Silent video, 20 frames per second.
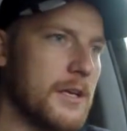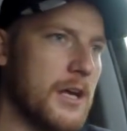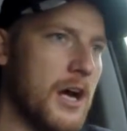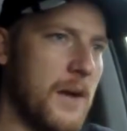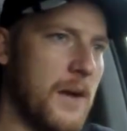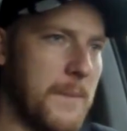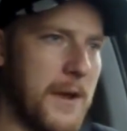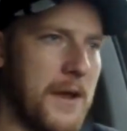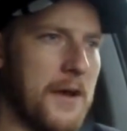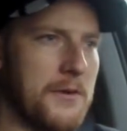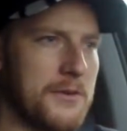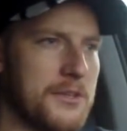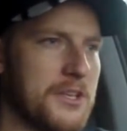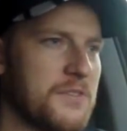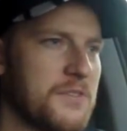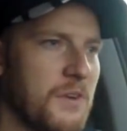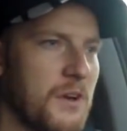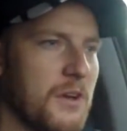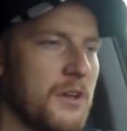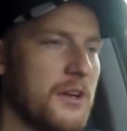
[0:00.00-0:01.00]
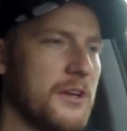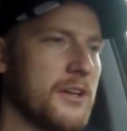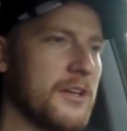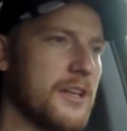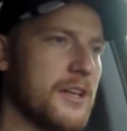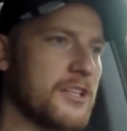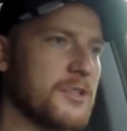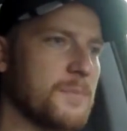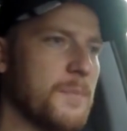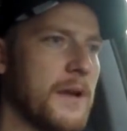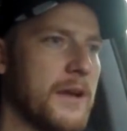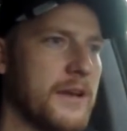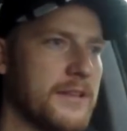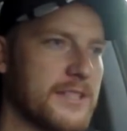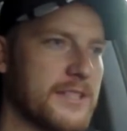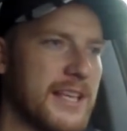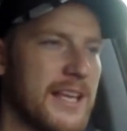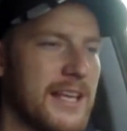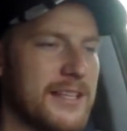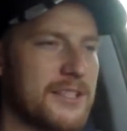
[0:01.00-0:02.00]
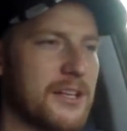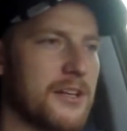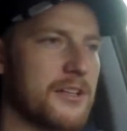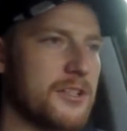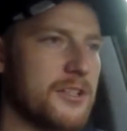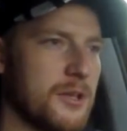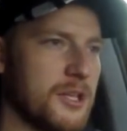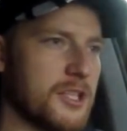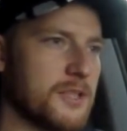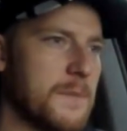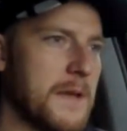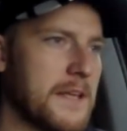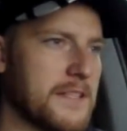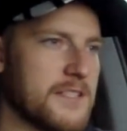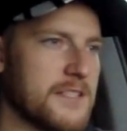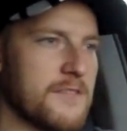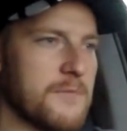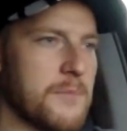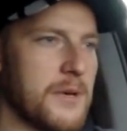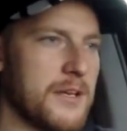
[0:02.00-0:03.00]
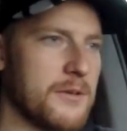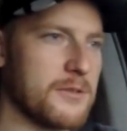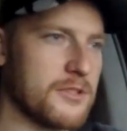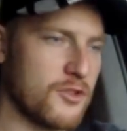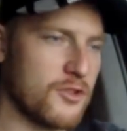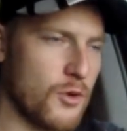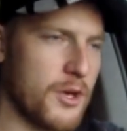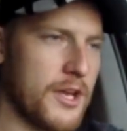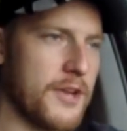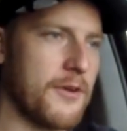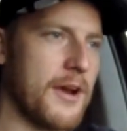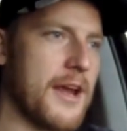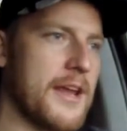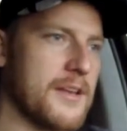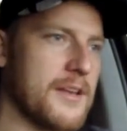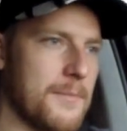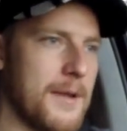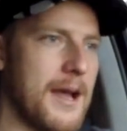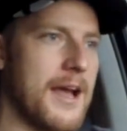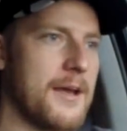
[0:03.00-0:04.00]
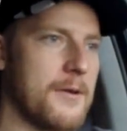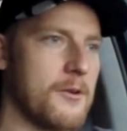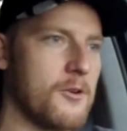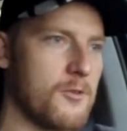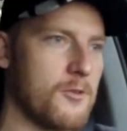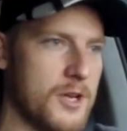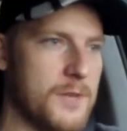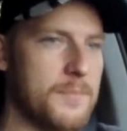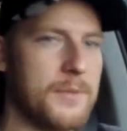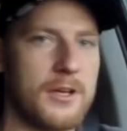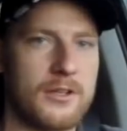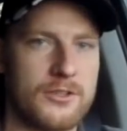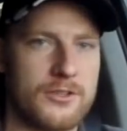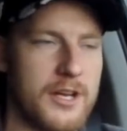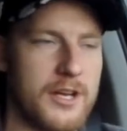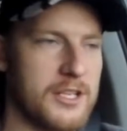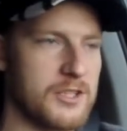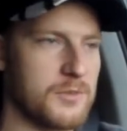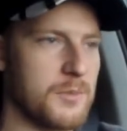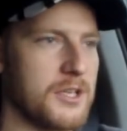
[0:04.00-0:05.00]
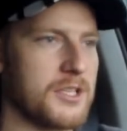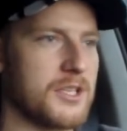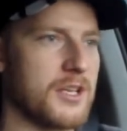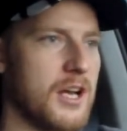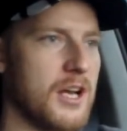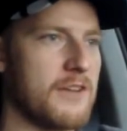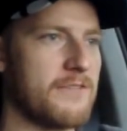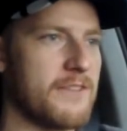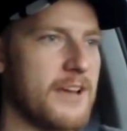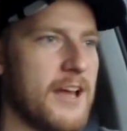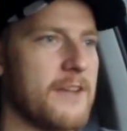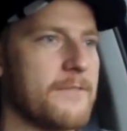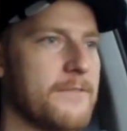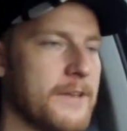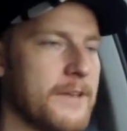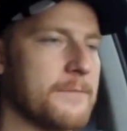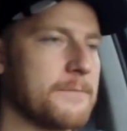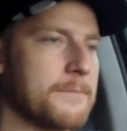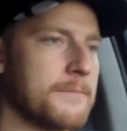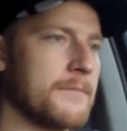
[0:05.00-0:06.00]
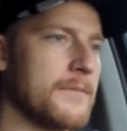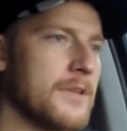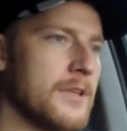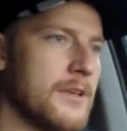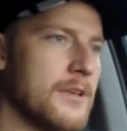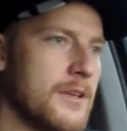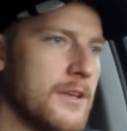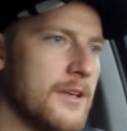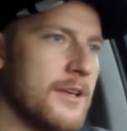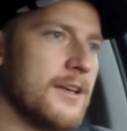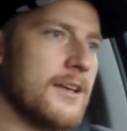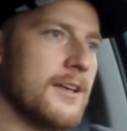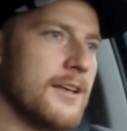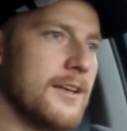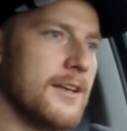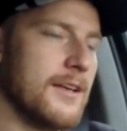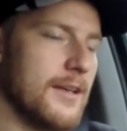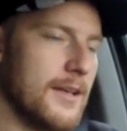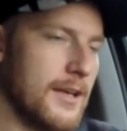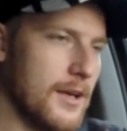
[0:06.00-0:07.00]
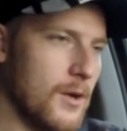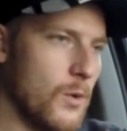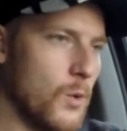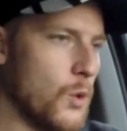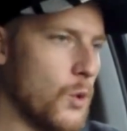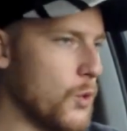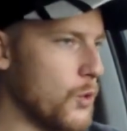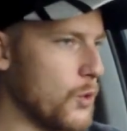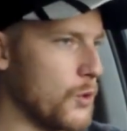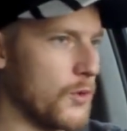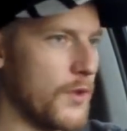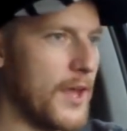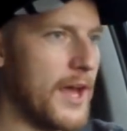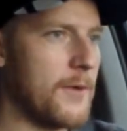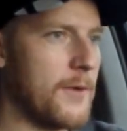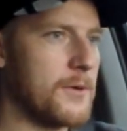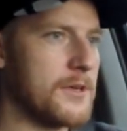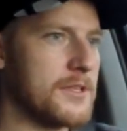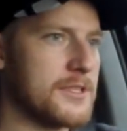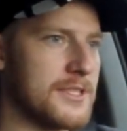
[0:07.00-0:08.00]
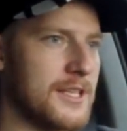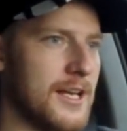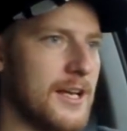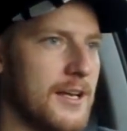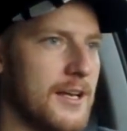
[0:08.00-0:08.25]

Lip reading: on my own just for a learning experience. The kits aren't too expensive, but it was $3 grand to buy a rebuilt transmission off an outfit. Whoa, that was